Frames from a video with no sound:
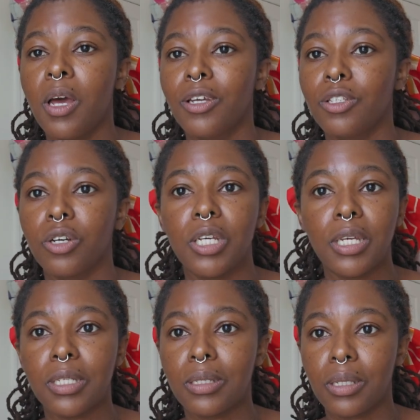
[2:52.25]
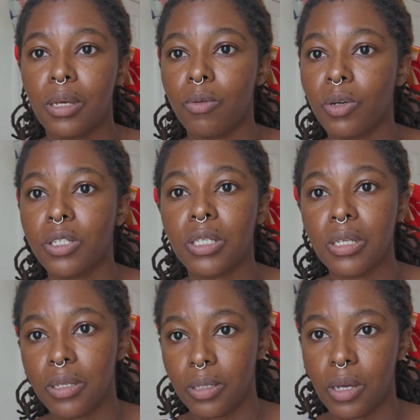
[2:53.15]
So his thing was
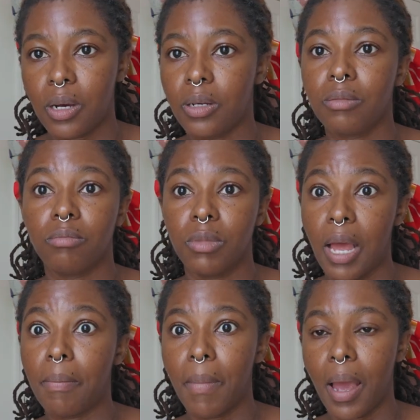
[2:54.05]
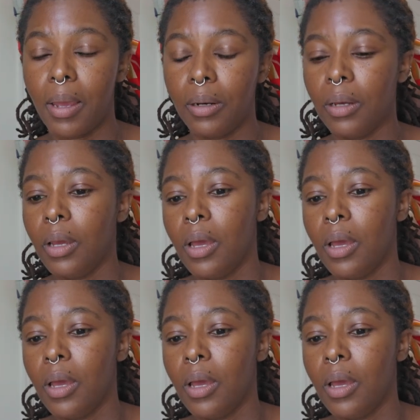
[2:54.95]
easier than mine.